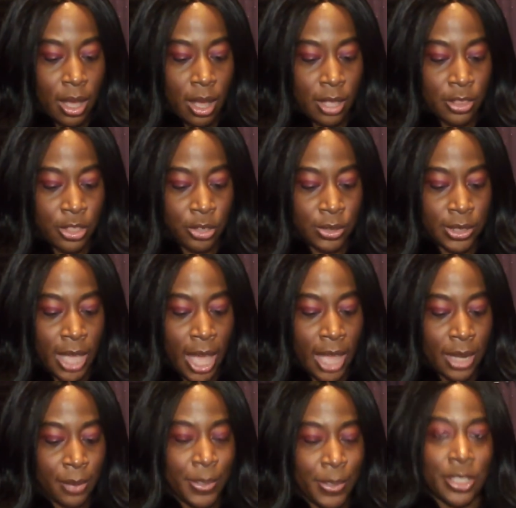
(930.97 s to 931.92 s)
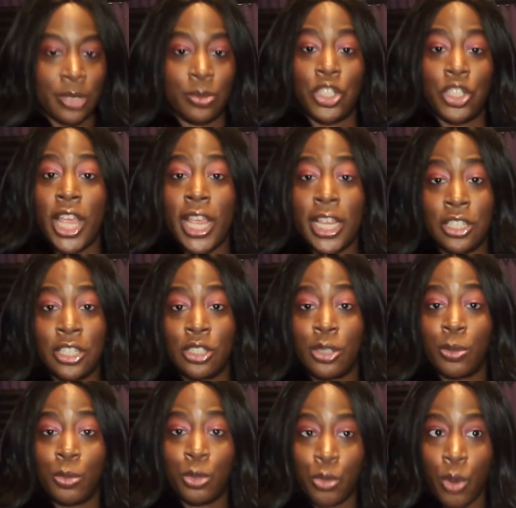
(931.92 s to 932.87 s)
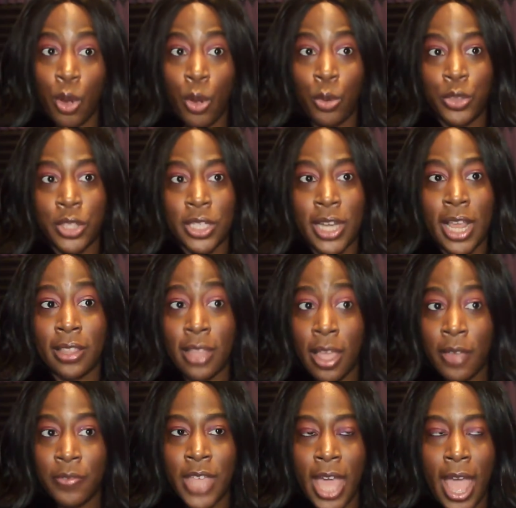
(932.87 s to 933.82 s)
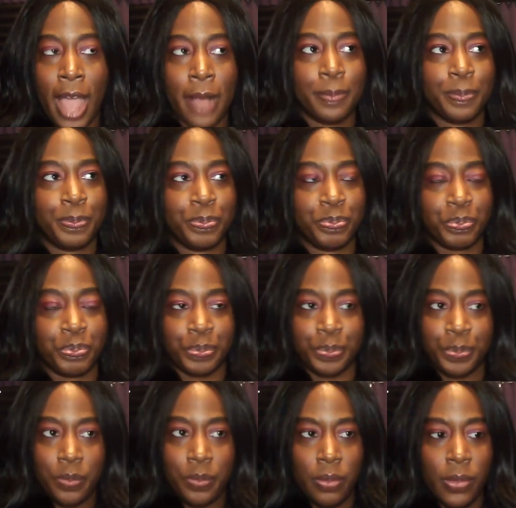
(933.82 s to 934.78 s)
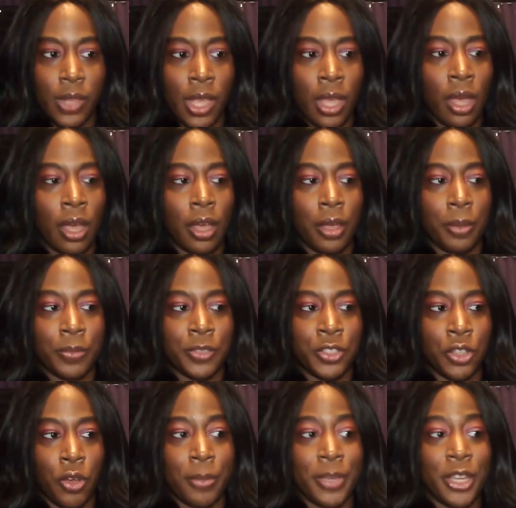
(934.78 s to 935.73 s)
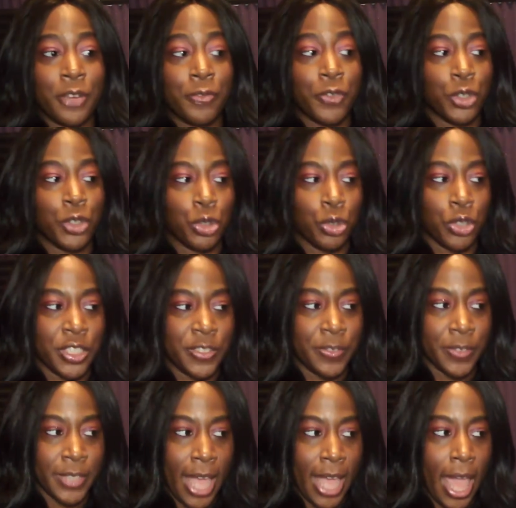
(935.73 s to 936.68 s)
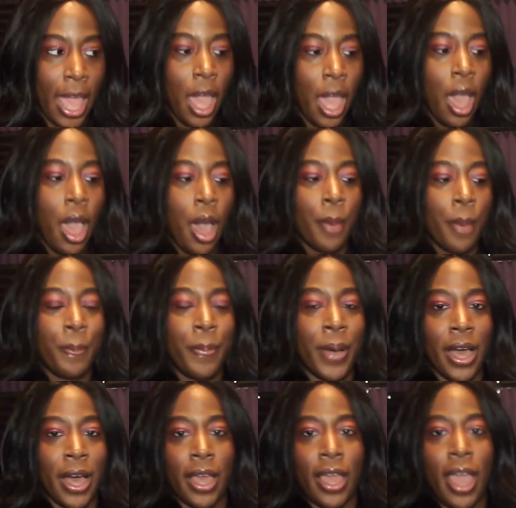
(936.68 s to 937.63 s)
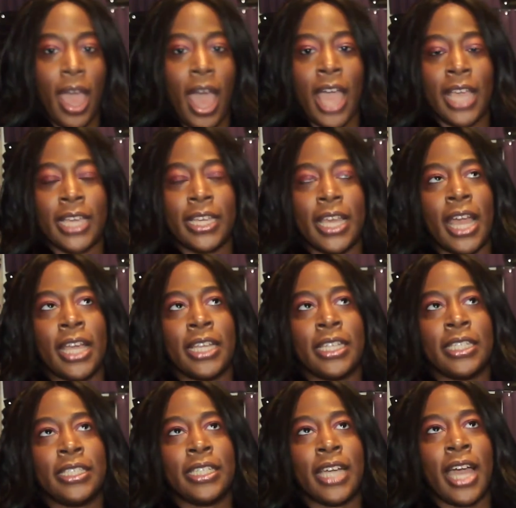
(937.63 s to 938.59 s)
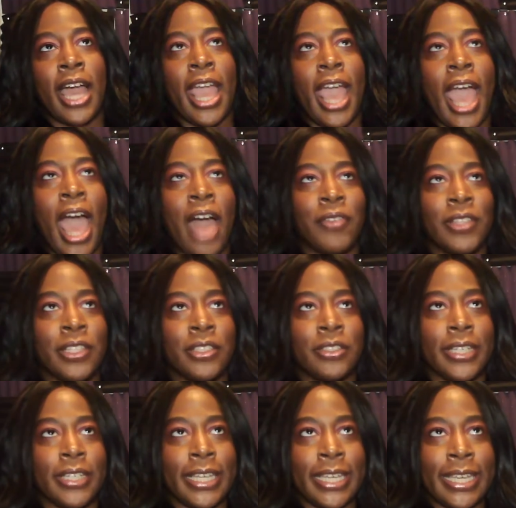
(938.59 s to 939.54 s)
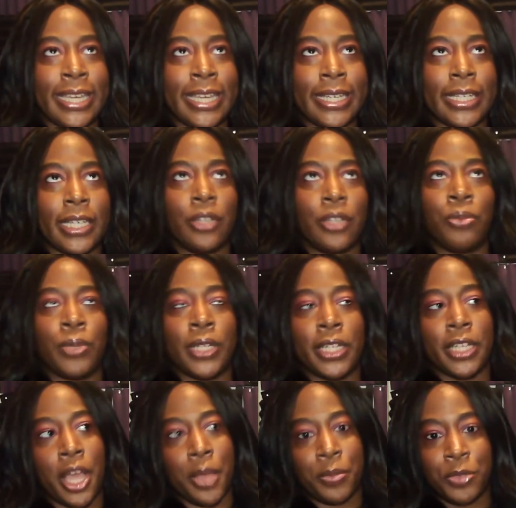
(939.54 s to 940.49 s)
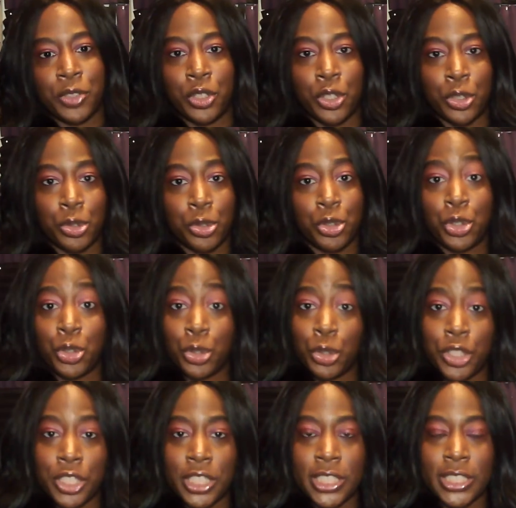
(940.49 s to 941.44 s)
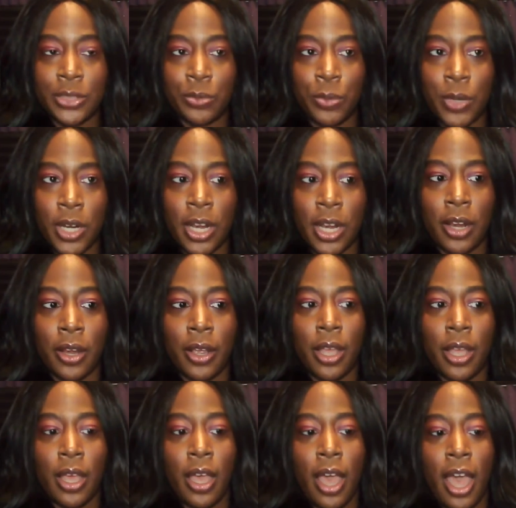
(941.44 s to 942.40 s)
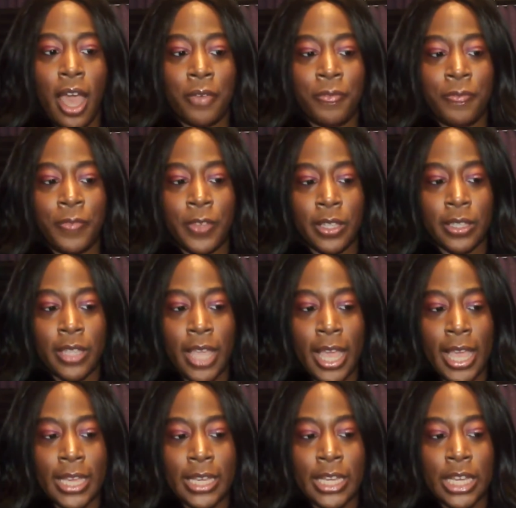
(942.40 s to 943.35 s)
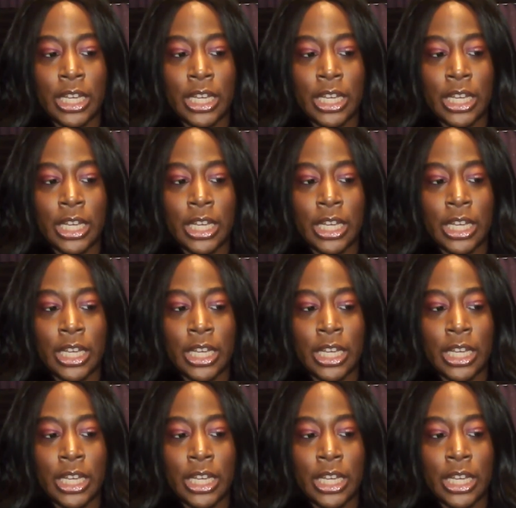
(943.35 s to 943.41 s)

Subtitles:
there's got to be some changes and growth, and I love that. So I'm here for stories for that. But I have a little ick when it comes to those stories where I feel like